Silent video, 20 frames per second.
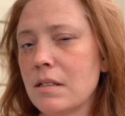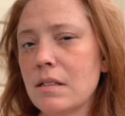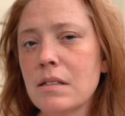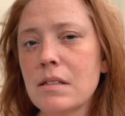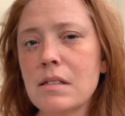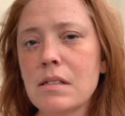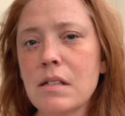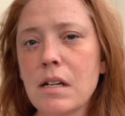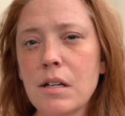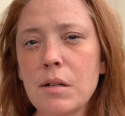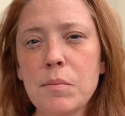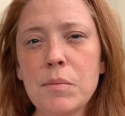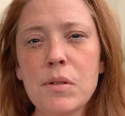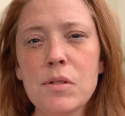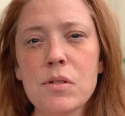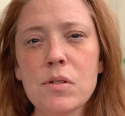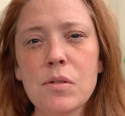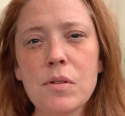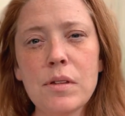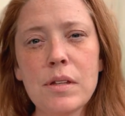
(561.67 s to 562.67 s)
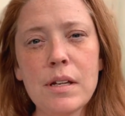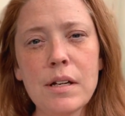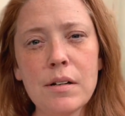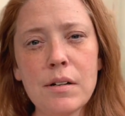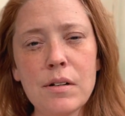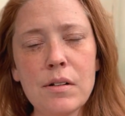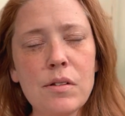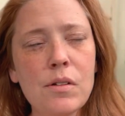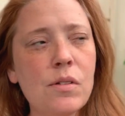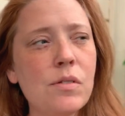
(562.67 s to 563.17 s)
studied musical
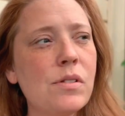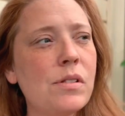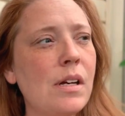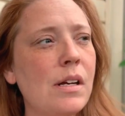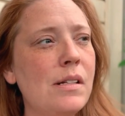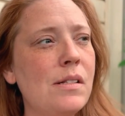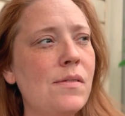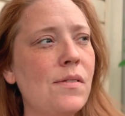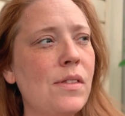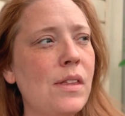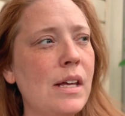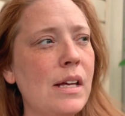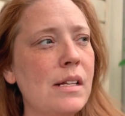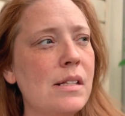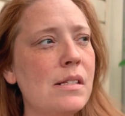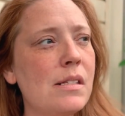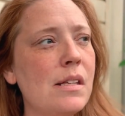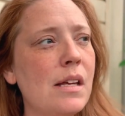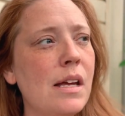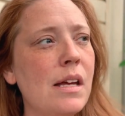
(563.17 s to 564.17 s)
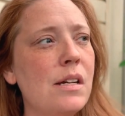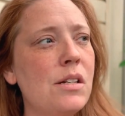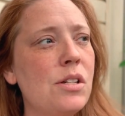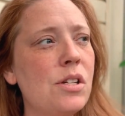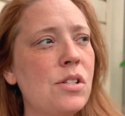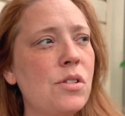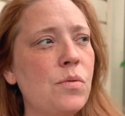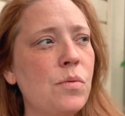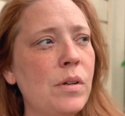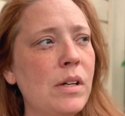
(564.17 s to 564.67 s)
theater and those kinds of things. And
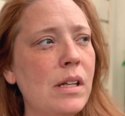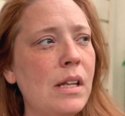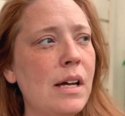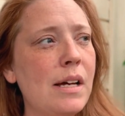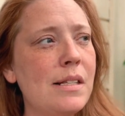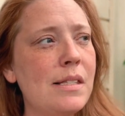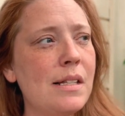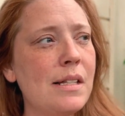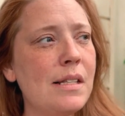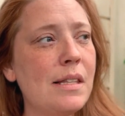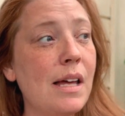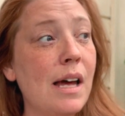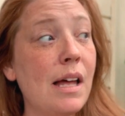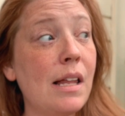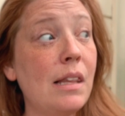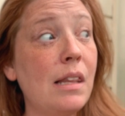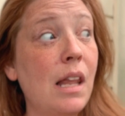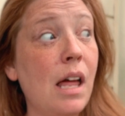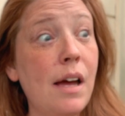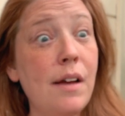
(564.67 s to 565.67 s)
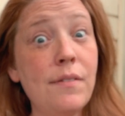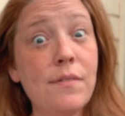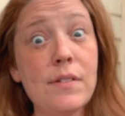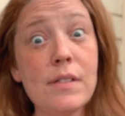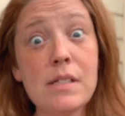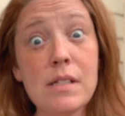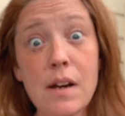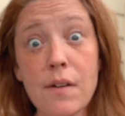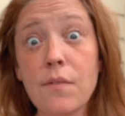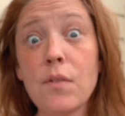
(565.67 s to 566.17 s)
just realizing that life
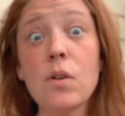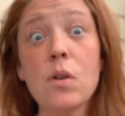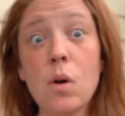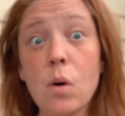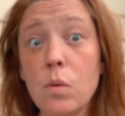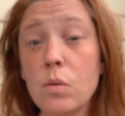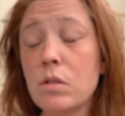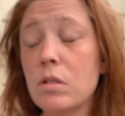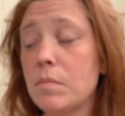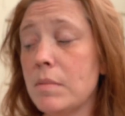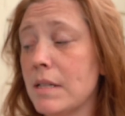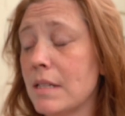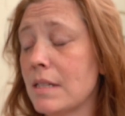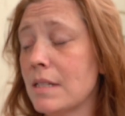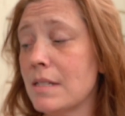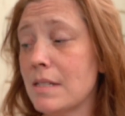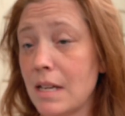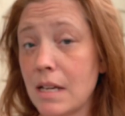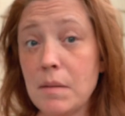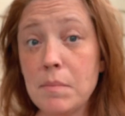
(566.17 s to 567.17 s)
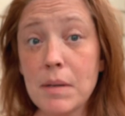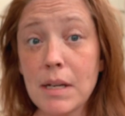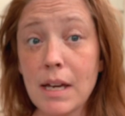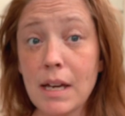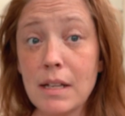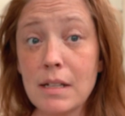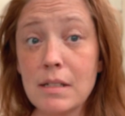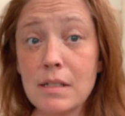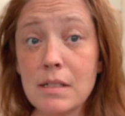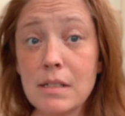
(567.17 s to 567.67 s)
is never going to be the same
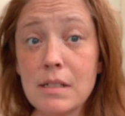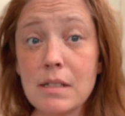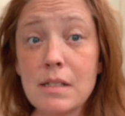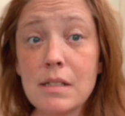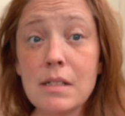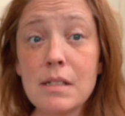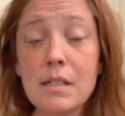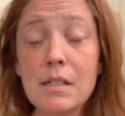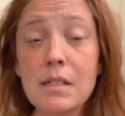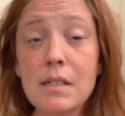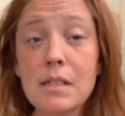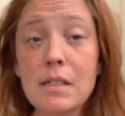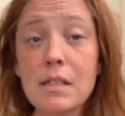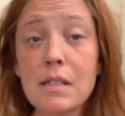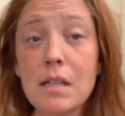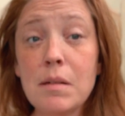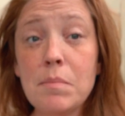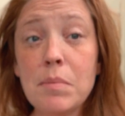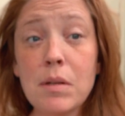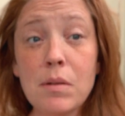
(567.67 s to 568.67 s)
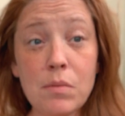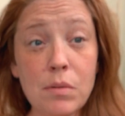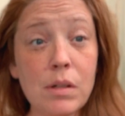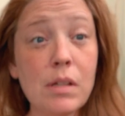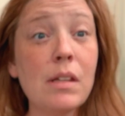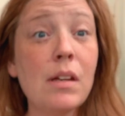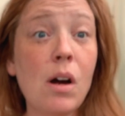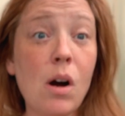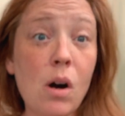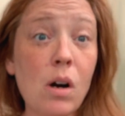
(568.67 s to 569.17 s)
again can be
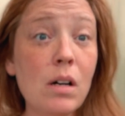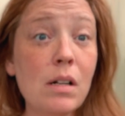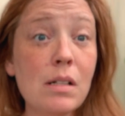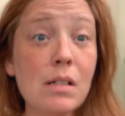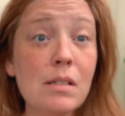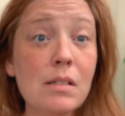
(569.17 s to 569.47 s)
really hard.